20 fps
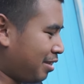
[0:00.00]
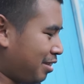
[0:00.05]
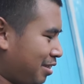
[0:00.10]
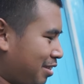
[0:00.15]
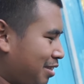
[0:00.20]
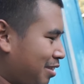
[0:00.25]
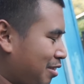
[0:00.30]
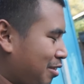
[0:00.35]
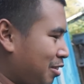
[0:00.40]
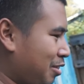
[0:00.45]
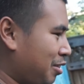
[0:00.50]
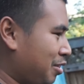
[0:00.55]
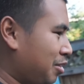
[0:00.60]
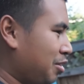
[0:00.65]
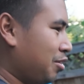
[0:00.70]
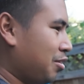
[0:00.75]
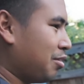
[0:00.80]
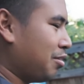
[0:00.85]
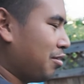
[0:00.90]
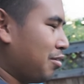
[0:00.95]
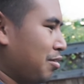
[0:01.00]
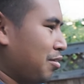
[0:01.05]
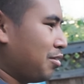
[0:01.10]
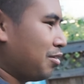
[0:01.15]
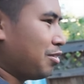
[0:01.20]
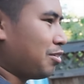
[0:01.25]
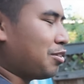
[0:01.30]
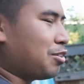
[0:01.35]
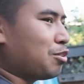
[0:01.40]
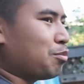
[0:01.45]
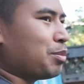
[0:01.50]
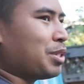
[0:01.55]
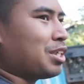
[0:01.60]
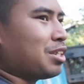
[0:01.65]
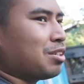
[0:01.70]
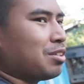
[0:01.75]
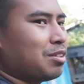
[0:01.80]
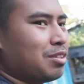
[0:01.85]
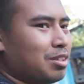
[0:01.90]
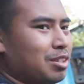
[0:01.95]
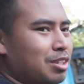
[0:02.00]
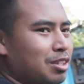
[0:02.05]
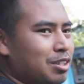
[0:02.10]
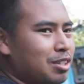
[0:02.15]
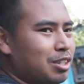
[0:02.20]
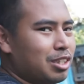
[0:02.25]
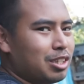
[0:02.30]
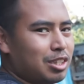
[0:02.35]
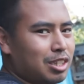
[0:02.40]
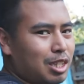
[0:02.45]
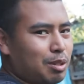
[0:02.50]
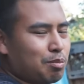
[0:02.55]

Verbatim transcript: things are happening. Oh, or man. perhaps